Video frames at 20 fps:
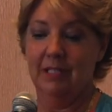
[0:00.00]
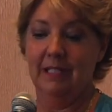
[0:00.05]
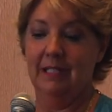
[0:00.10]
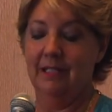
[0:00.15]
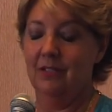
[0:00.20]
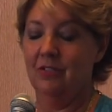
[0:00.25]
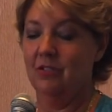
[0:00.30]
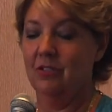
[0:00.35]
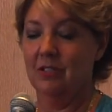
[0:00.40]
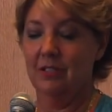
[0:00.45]
and
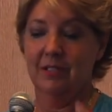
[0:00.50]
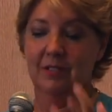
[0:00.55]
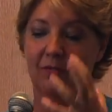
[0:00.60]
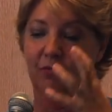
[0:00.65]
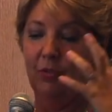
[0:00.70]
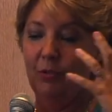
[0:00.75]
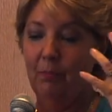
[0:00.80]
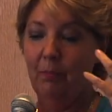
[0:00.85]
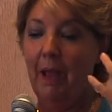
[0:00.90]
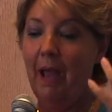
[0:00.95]
it's just a
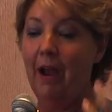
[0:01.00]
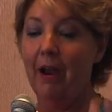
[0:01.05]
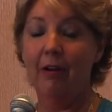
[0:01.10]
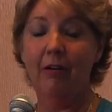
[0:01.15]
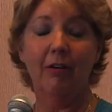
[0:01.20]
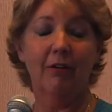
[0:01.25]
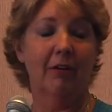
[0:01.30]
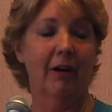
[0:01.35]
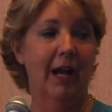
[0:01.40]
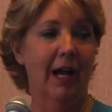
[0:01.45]
few
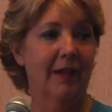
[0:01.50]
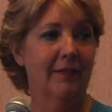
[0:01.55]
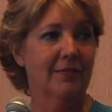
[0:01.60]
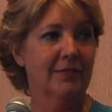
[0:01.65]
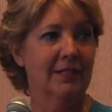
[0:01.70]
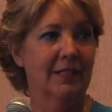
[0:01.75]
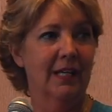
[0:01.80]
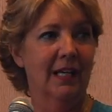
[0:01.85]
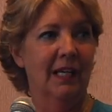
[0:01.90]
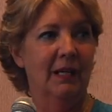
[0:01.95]

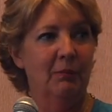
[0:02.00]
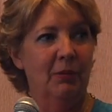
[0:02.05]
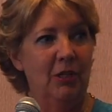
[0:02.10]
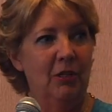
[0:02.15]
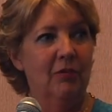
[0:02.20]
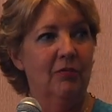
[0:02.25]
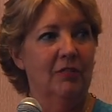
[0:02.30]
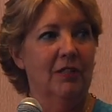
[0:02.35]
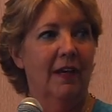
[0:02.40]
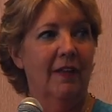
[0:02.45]
paragraphs, but
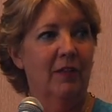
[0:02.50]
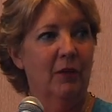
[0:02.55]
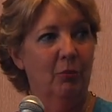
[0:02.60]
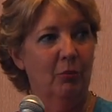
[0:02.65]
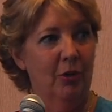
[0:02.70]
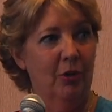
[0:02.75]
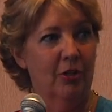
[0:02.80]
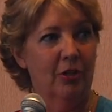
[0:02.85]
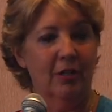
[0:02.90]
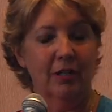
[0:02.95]
you've done the
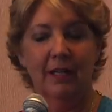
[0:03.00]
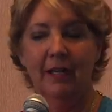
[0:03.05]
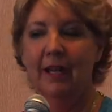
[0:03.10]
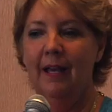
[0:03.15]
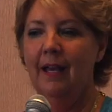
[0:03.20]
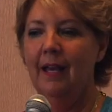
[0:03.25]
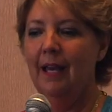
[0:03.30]
work.